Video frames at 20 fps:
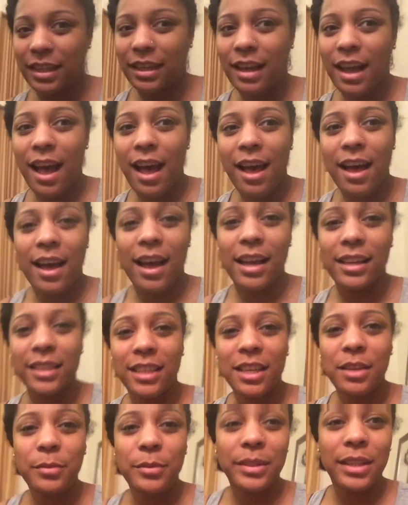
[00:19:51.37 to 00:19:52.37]
Gosh,
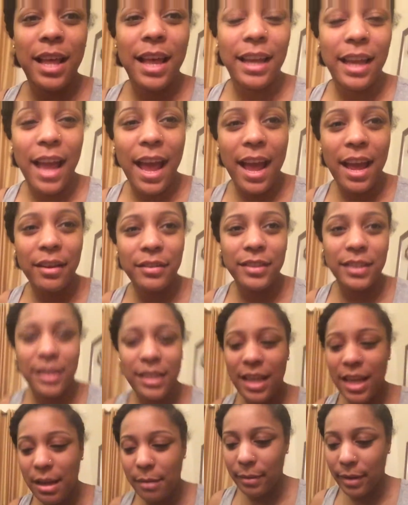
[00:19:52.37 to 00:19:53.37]
he was like half
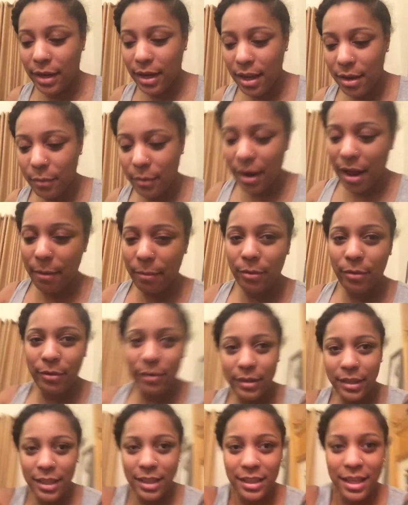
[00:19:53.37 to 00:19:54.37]
asleep. And then when I
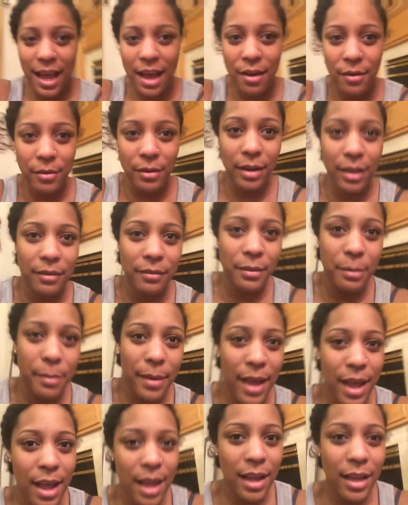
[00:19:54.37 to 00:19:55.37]
pulled these out of the
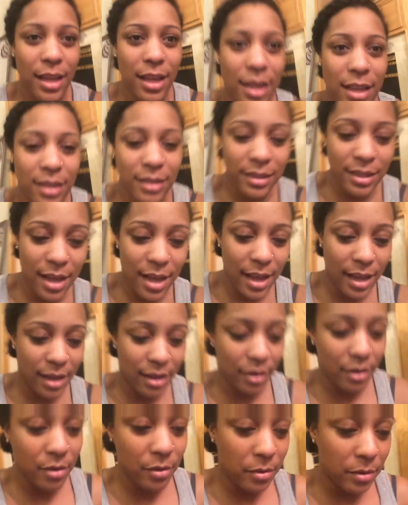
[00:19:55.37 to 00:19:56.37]
bag, he is like
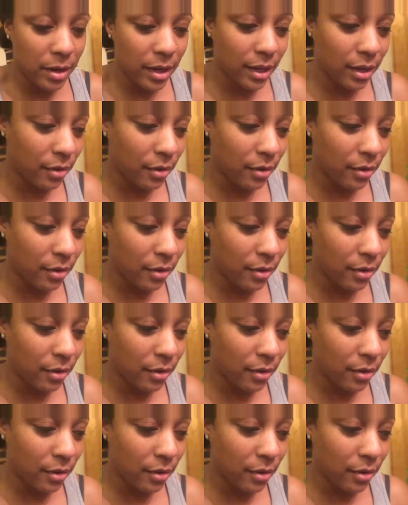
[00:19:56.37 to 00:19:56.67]
going